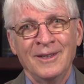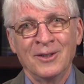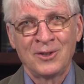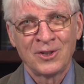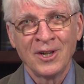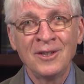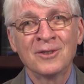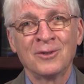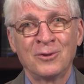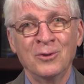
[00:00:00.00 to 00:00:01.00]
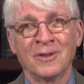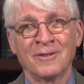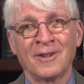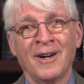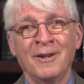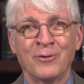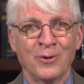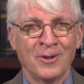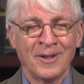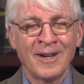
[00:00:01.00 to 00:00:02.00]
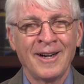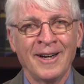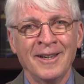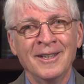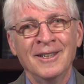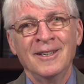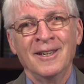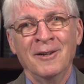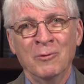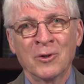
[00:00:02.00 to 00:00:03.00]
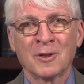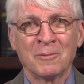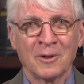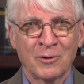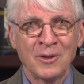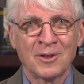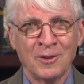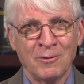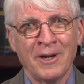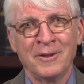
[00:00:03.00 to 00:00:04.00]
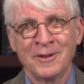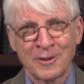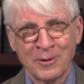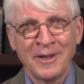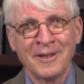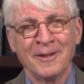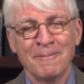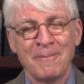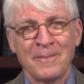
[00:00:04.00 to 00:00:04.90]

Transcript: exchange the truth of God for a lie and worship the creature rather than the creator,